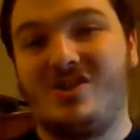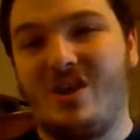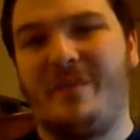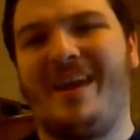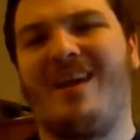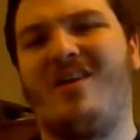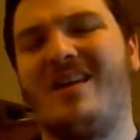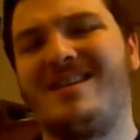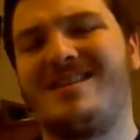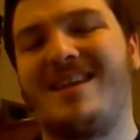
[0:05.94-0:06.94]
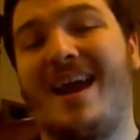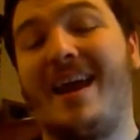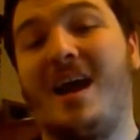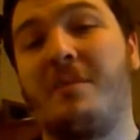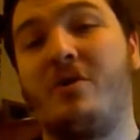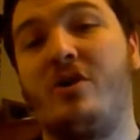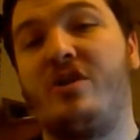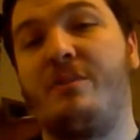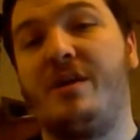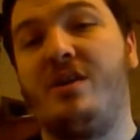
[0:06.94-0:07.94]
Jimmy here, and today I'm
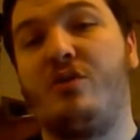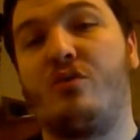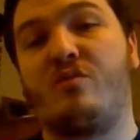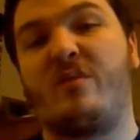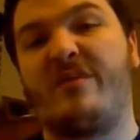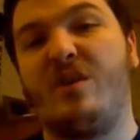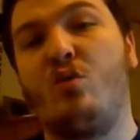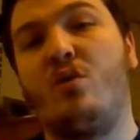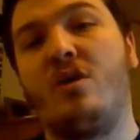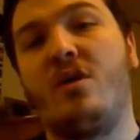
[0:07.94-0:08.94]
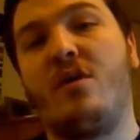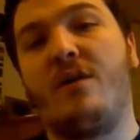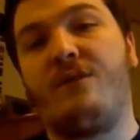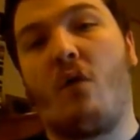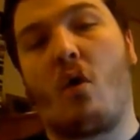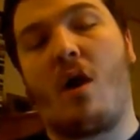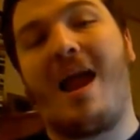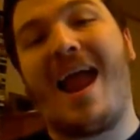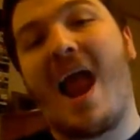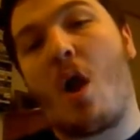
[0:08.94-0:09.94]
going to be doing a review
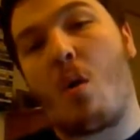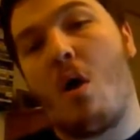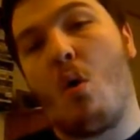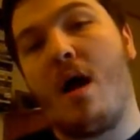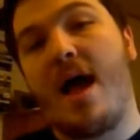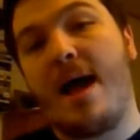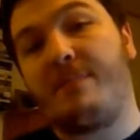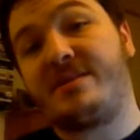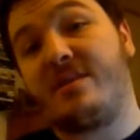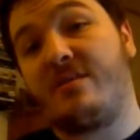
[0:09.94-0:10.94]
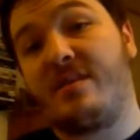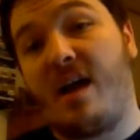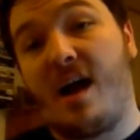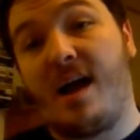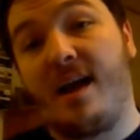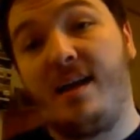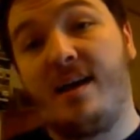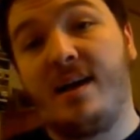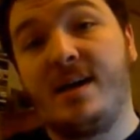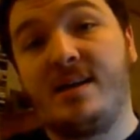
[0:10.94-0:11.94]
for Arrow, Episode
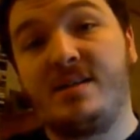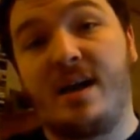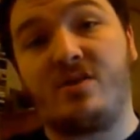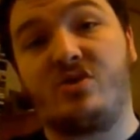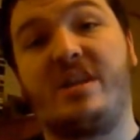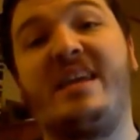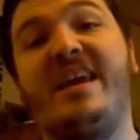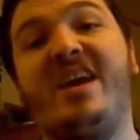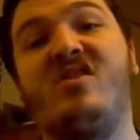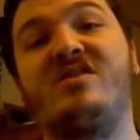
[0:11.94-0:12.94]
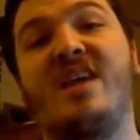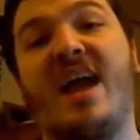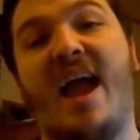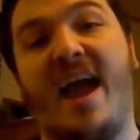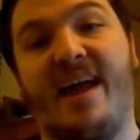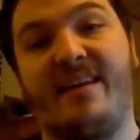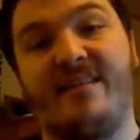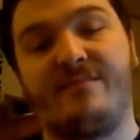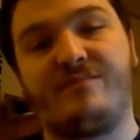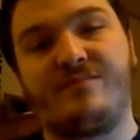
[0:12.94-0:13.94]
9, titled Year's
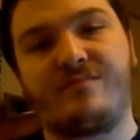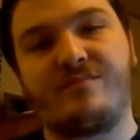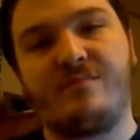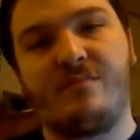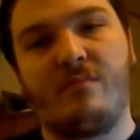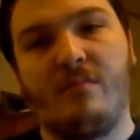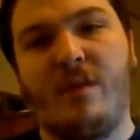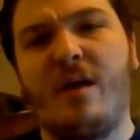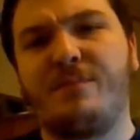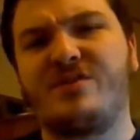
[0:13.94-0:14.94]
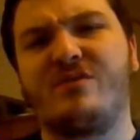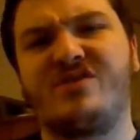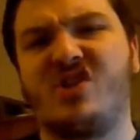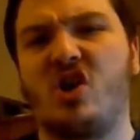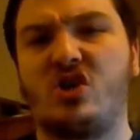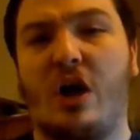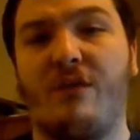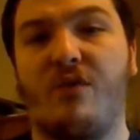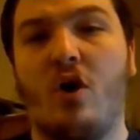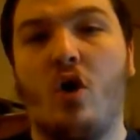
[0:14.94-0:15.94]
End. The episode starts
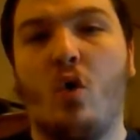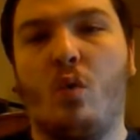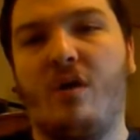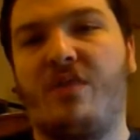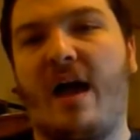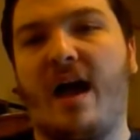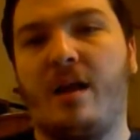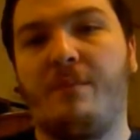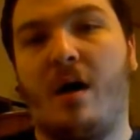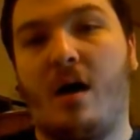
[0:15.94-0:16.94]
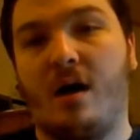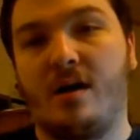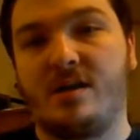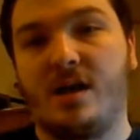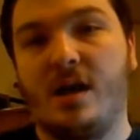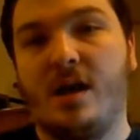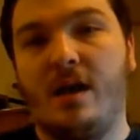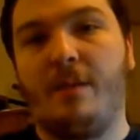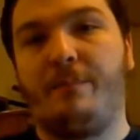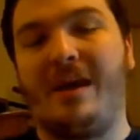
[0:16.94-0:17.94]
off with Adam Hunt
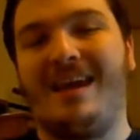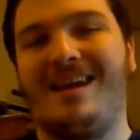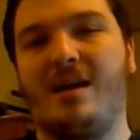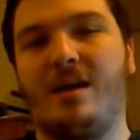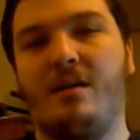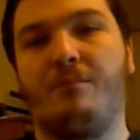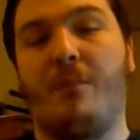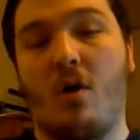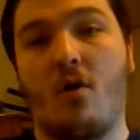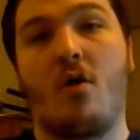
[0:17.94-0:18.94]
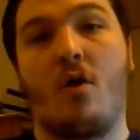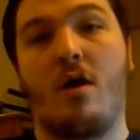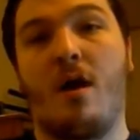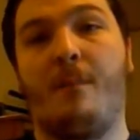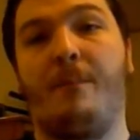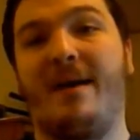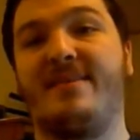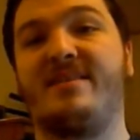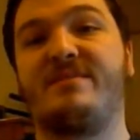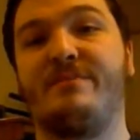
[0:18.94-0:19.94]
being murdered
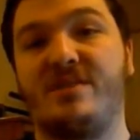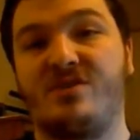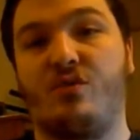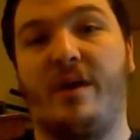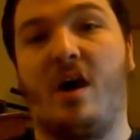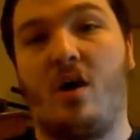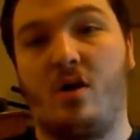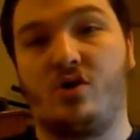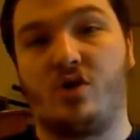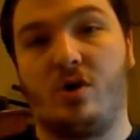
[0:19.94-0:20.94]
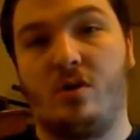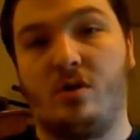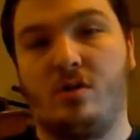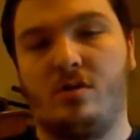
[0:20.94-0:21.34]
by this mystery archer.